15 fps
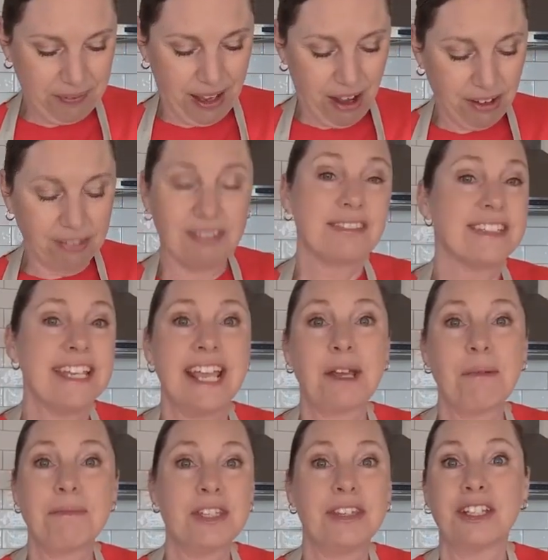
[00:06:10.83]
I'll take
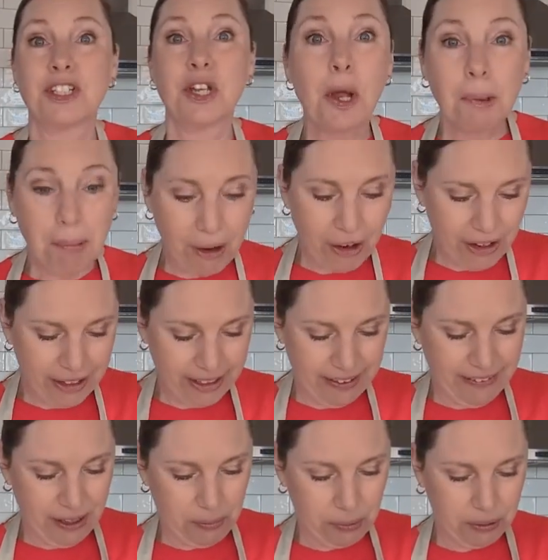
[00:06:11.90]
him to the dog park,
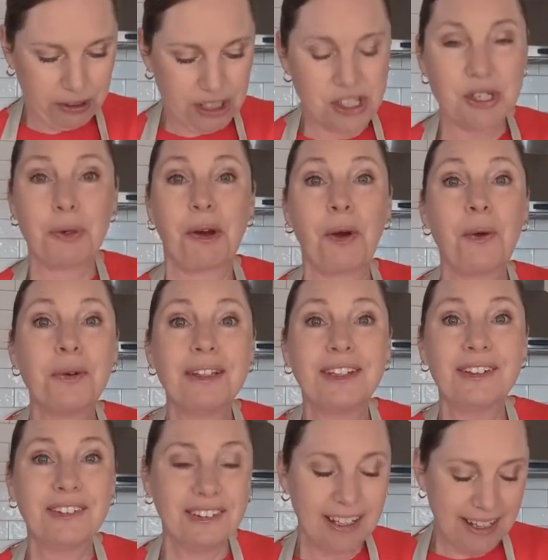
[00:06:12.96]
and then we'll just do our own
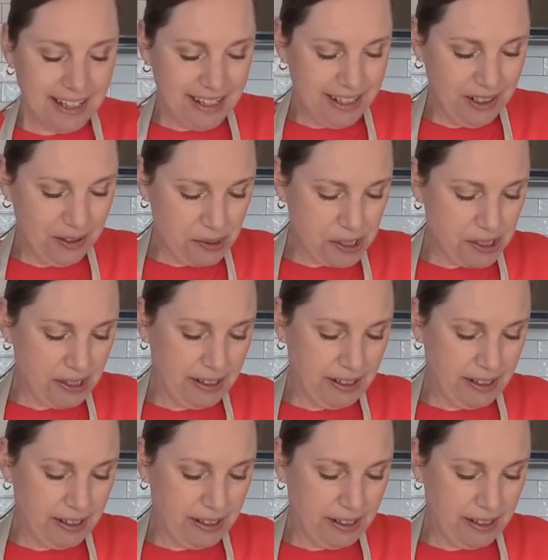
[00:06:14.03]
little, you know,